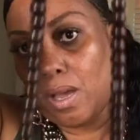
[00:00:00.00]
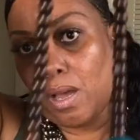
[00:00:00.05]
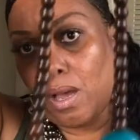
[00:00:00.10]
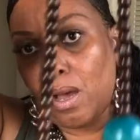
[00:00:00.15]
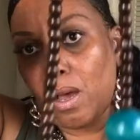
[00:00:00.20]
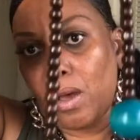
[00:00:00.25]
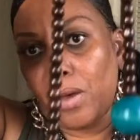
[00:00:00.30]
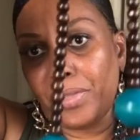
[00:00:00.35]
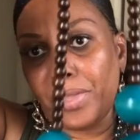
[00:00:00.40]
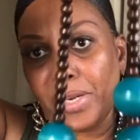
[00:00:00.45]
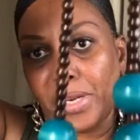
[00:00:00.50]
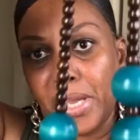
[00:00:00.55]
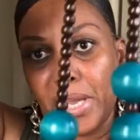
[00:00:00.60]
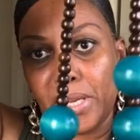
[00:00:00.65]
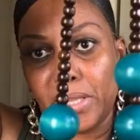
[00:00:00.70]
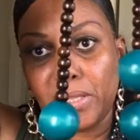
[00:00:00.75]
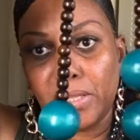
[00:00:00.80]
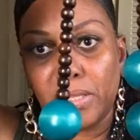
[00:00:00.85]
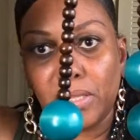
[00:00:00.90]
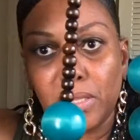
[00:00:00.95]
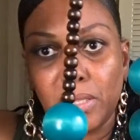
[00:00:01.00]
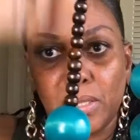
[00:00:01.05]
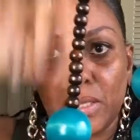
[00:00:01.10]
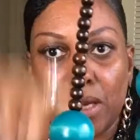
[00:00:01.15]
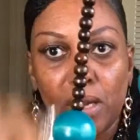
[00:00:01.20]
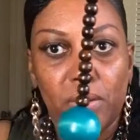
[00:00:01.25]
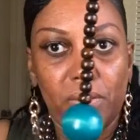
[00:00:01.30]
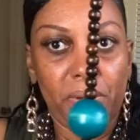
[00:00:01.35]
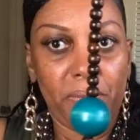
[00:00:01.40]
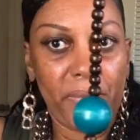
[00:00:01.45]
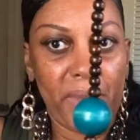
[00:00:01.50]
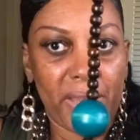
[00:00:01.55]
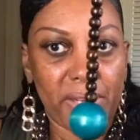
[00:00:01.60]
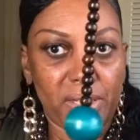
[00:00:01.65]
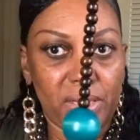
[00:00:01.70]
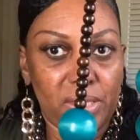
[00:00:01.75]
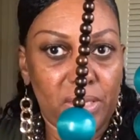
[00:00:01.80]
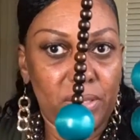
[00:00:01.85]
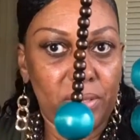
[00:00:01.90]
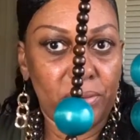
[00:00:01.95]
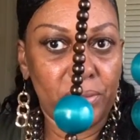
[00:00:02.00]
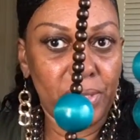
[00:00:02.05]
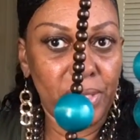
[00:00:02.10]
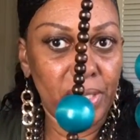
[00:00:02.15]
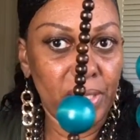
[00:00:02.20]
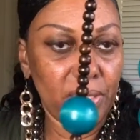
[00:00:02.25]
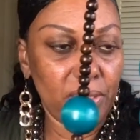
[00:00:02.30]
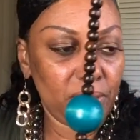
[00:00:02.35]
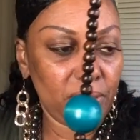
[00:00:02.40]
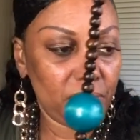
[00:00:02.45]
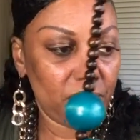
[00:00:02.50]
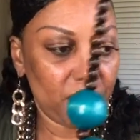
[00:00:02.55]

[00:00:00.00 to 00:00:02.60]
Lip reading: All the necklaces come with matching earrings.